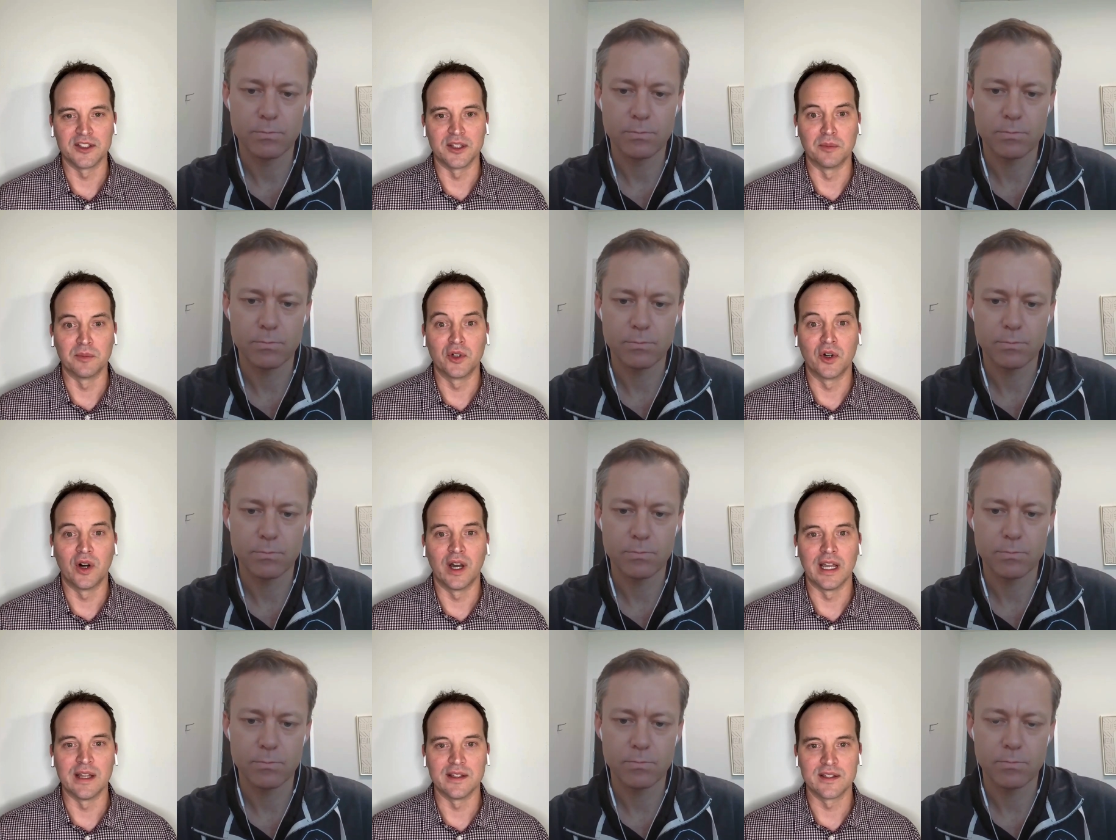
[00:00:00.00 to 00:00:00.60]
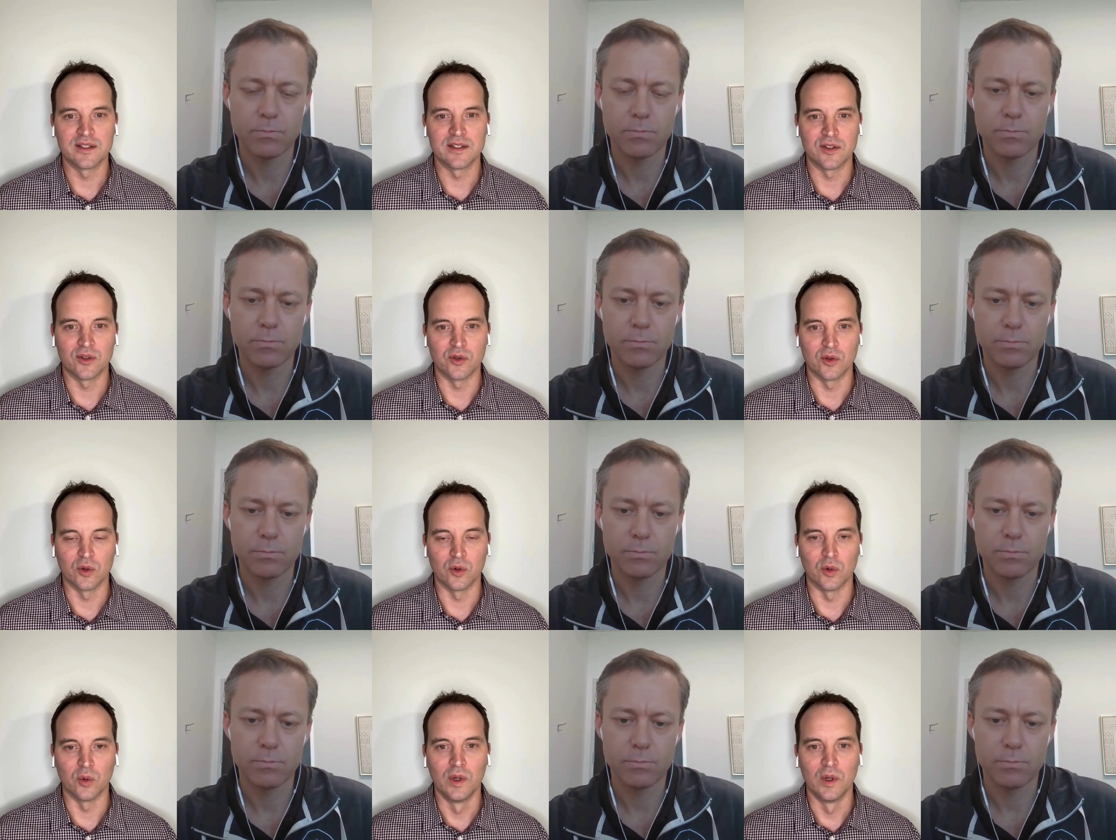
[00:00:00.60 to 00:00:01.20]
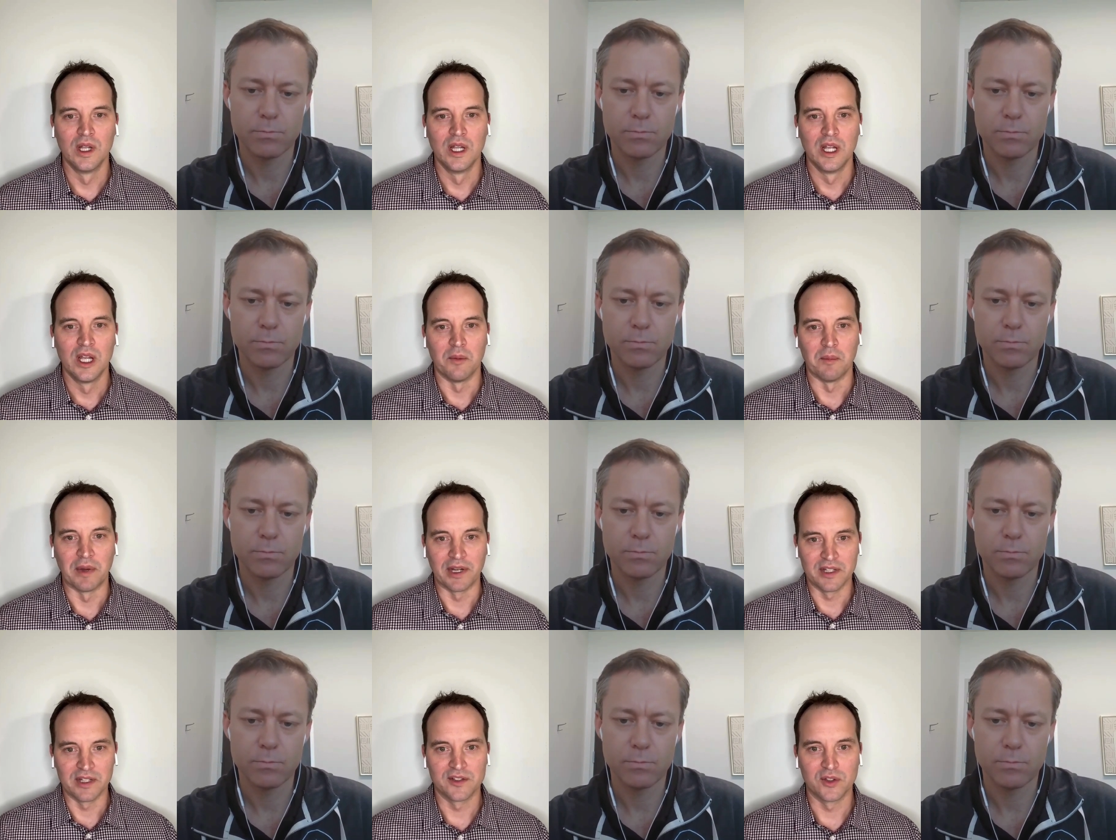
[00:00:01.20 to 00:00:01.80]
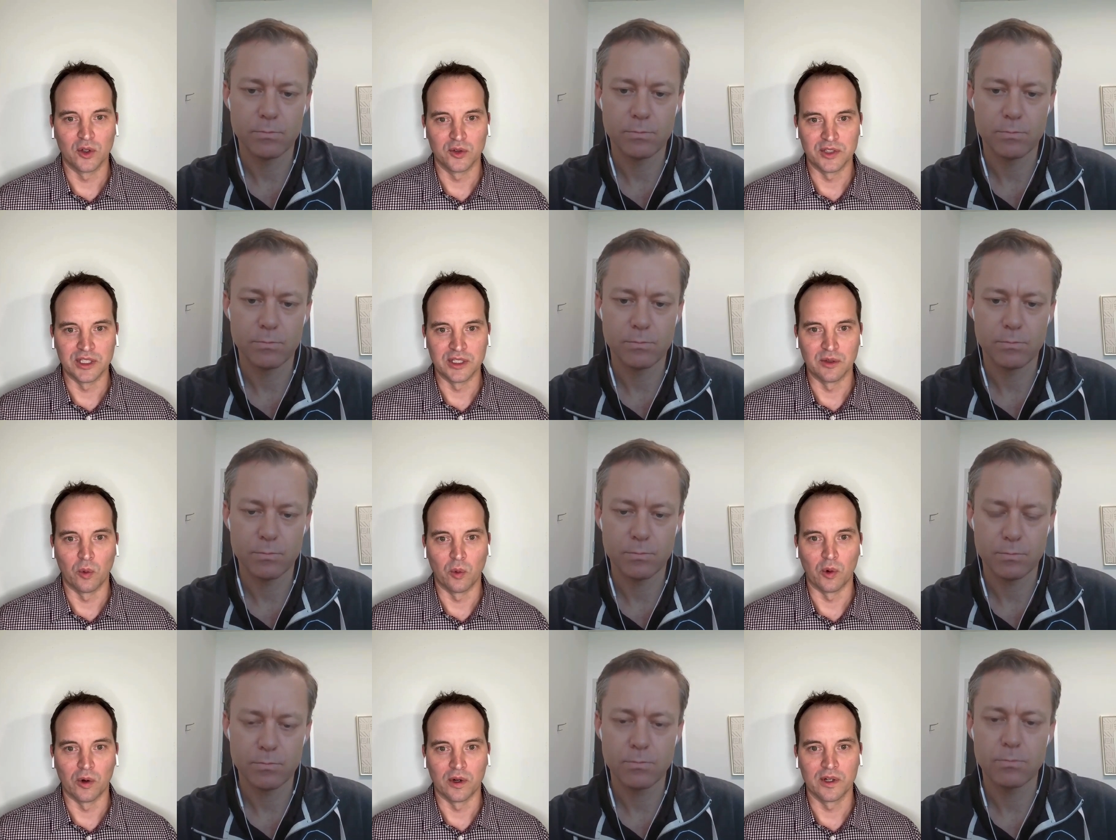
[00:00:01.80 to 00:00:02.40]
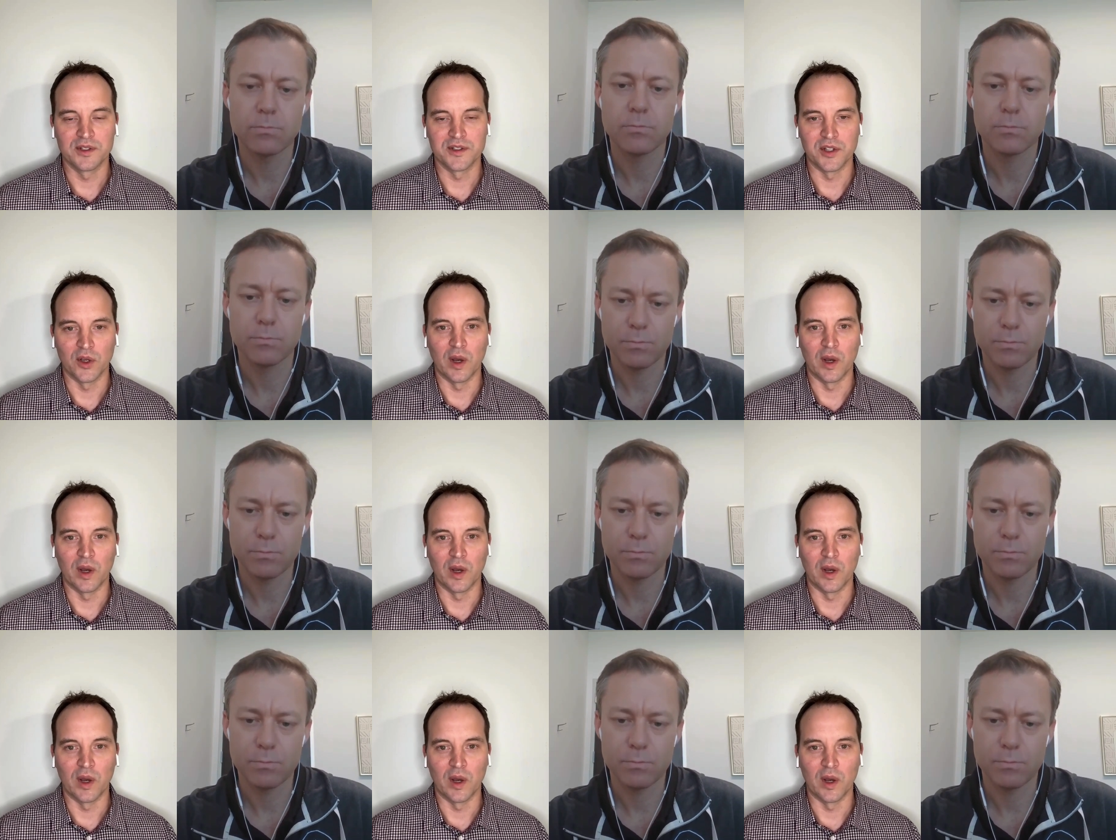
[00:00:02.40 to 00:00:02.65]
Speaker 1: some clients through my consulting work.